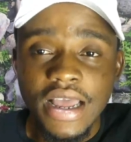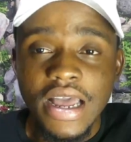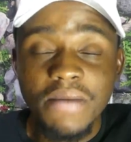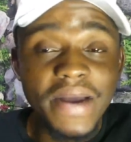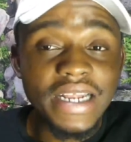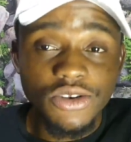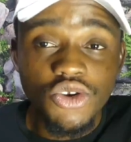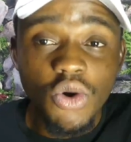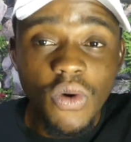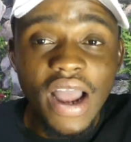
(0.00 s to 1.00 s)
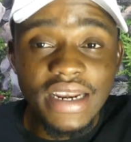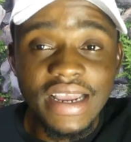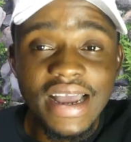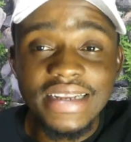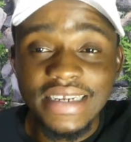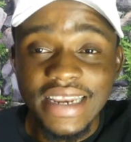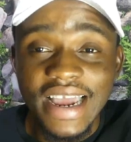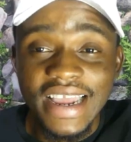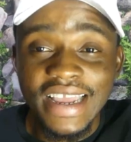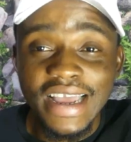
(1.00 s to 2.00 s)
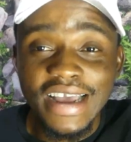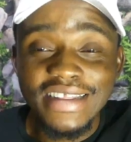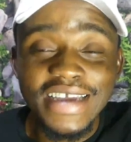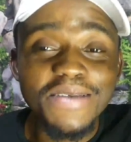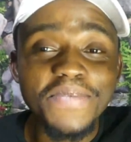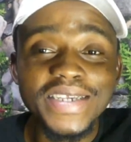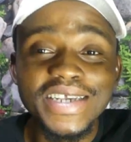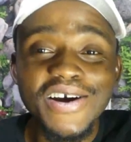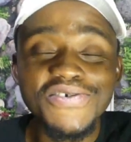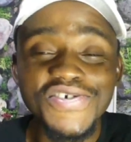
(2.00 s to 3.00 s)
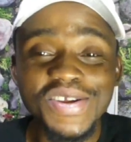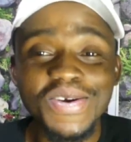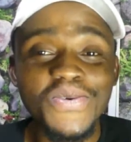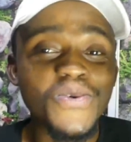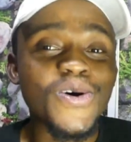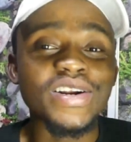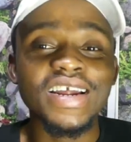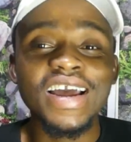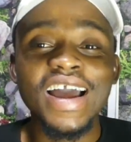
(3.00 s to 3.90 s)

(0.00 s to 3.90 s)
but no one can deny that the best country won.